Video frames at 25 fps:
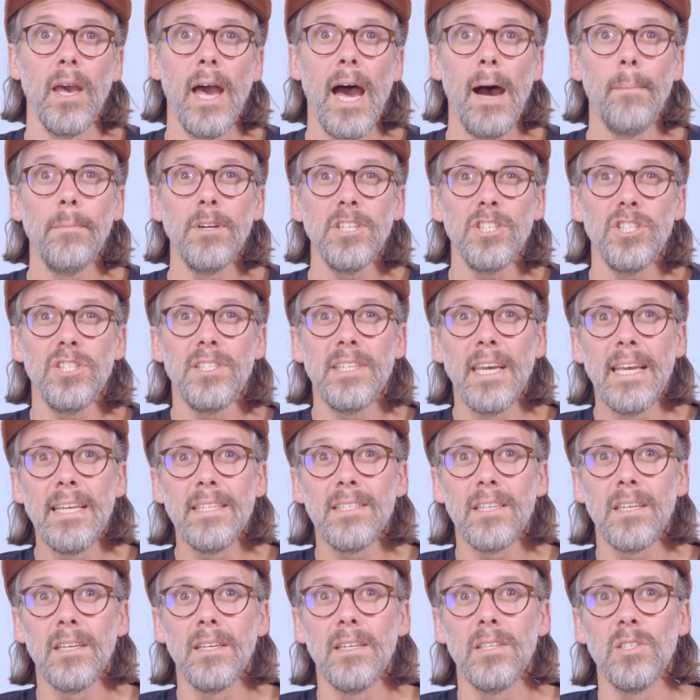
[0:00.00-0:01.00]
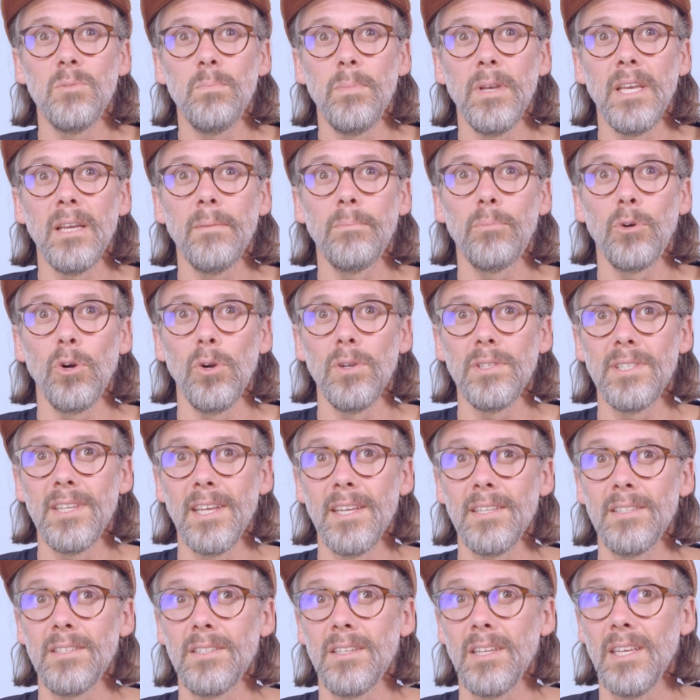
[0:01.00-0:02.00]
How much data is being
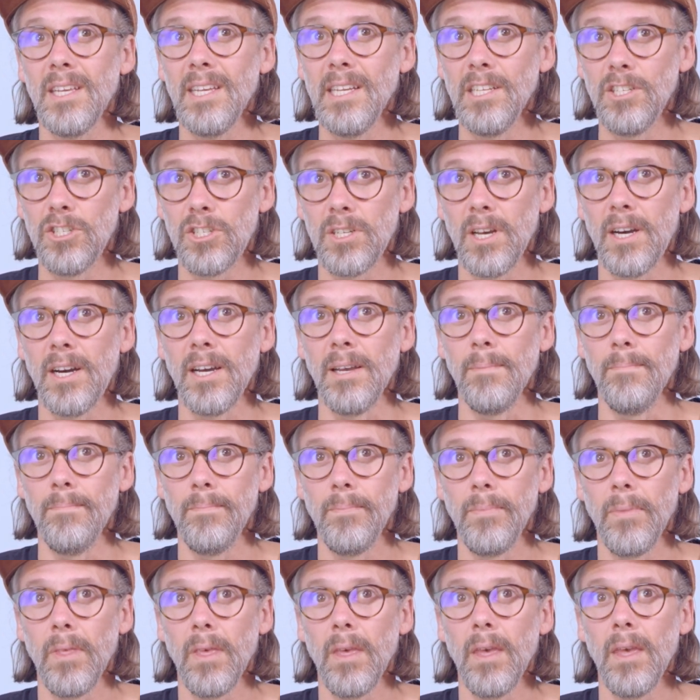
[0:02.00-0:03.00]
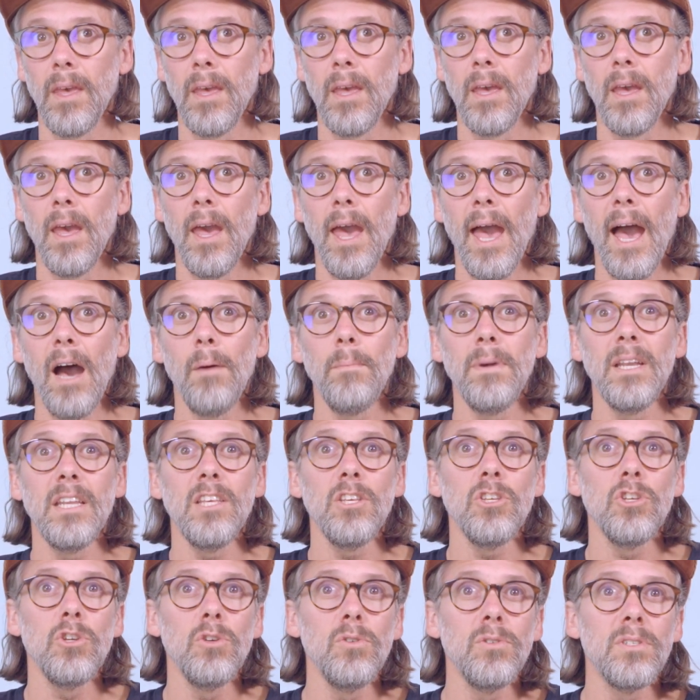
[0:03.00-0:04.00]
processed each time? How
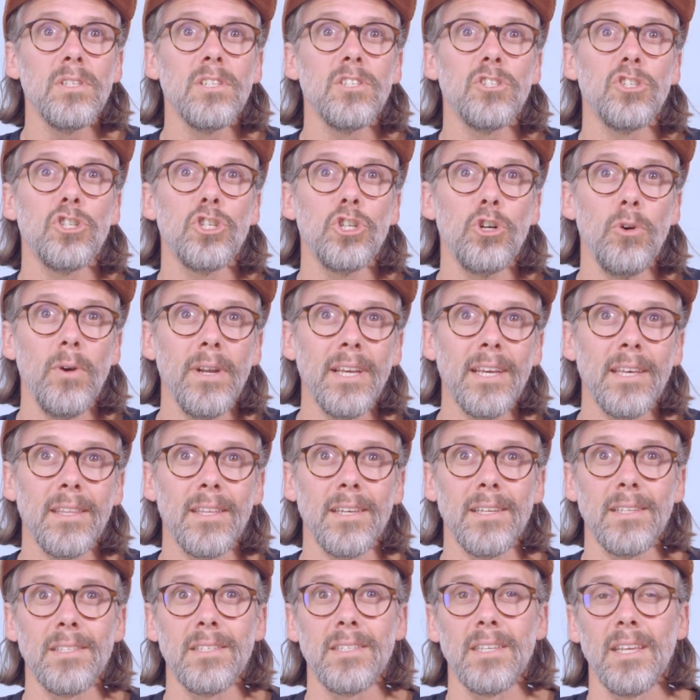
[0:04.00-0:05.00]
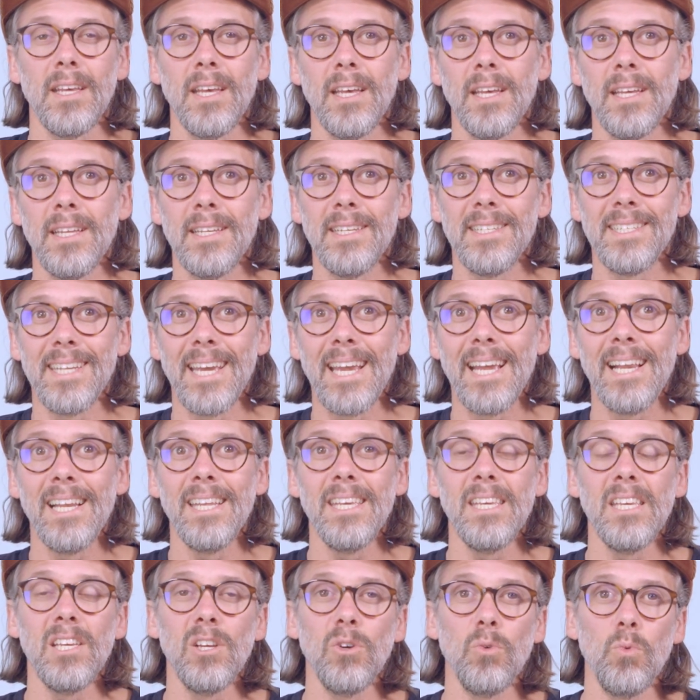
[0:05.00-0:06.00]
many users trigger this
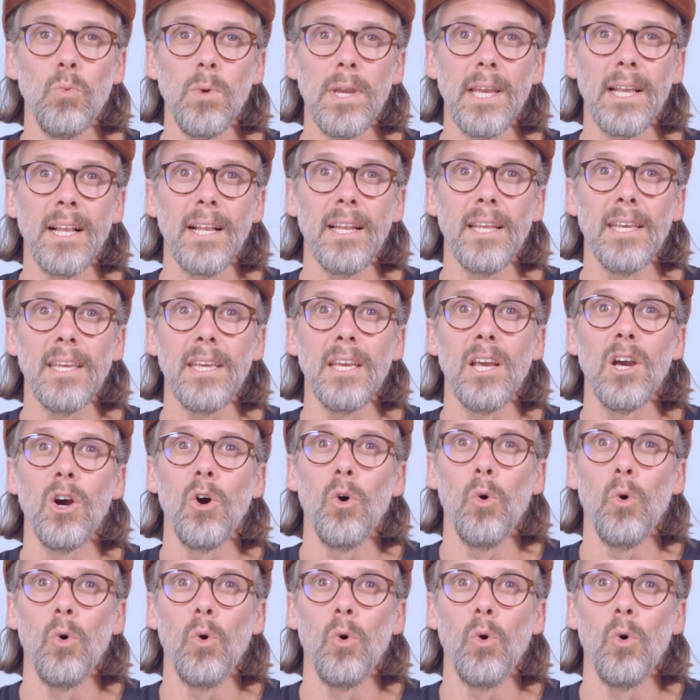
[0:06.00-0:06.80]
daily, weekly,